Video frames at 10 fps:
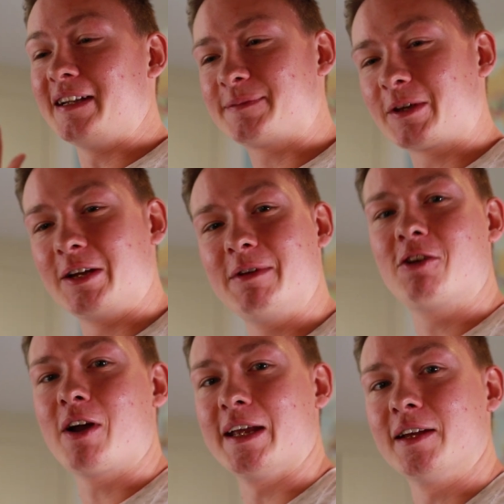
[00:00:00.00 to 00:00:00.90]
and it's gonna be
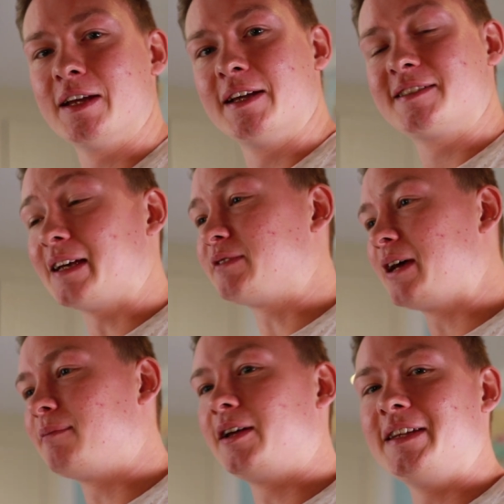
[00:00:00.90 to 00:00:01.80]
great.
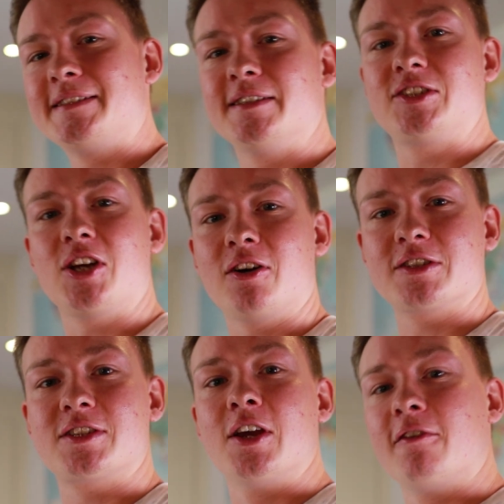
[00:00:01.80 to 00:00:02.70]
September, this is a
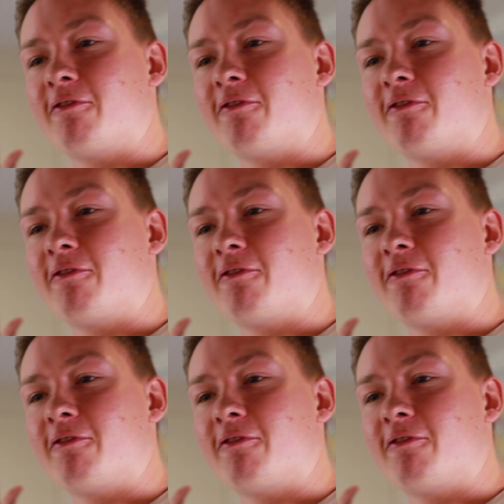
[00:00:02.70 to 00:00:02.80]
chance